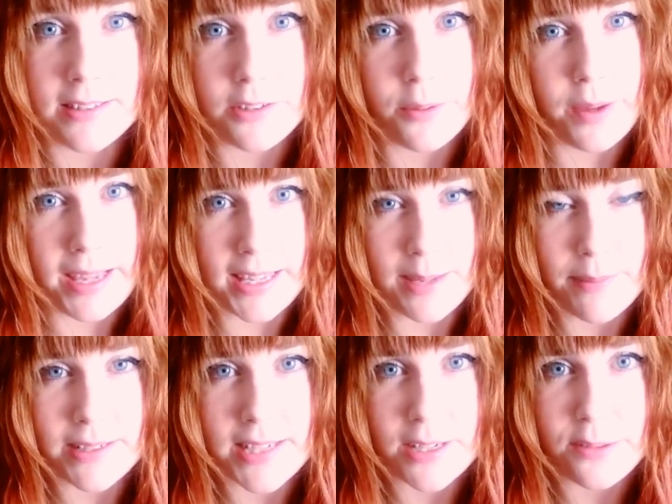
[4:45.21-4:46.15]
and so I keep
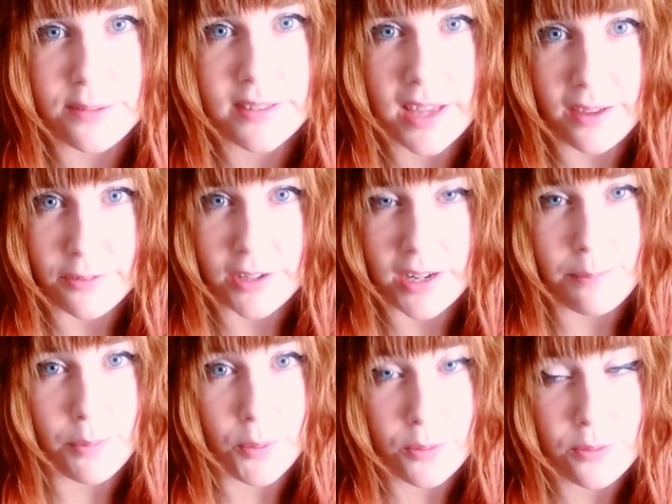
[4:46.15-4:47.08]
my tattoos covered at
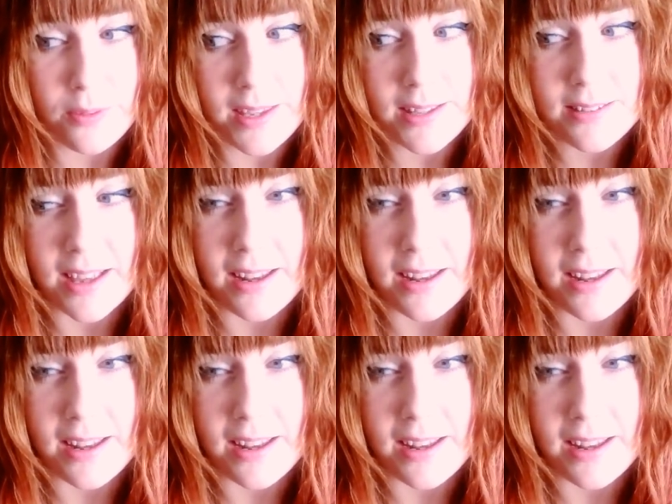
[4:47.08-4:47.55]
both of these,